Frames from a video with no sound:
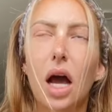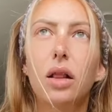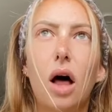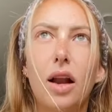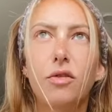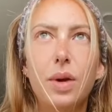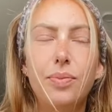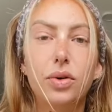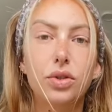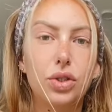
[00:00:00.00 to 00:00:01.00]
a lot of
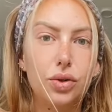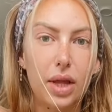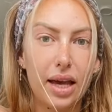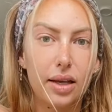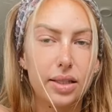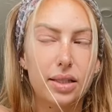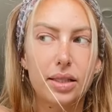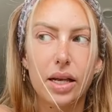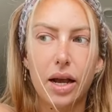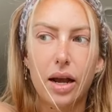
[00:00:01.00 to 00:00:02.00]
people do
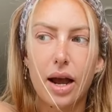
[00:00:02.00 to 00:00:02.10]
this.